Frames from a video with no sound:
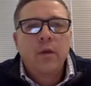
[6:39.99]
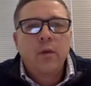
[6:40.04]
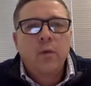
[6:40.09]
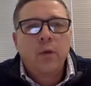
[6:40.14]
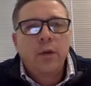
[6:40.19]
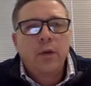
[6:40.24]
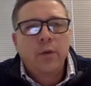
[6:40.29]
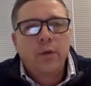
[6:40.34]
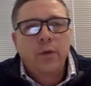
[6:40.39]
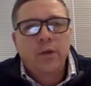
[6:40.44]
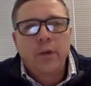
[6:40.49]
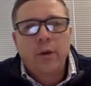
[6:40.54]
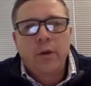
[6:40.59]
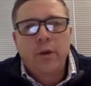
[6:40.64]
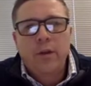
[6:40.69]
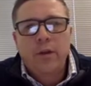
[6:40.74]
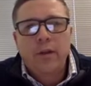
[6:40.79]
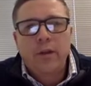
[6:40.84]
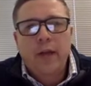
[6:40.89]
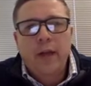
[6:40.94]
where you would go to
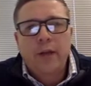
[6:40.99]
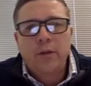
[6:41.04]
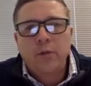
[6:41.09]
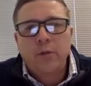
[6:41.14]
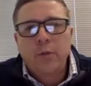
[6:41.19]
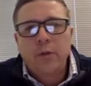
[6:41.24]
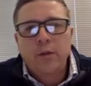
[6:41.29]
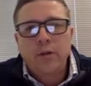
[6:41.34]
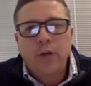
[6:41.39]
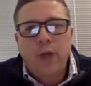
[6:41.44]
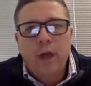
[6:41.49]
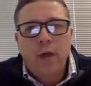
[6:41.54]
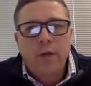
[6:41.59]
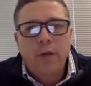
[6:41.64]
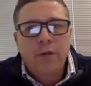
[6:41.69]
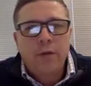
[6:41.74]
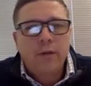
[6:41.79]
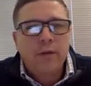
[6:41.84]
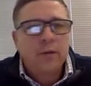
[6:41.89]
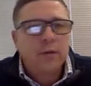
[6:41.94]
the doctor when you're
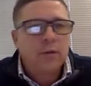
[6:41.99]
healthy.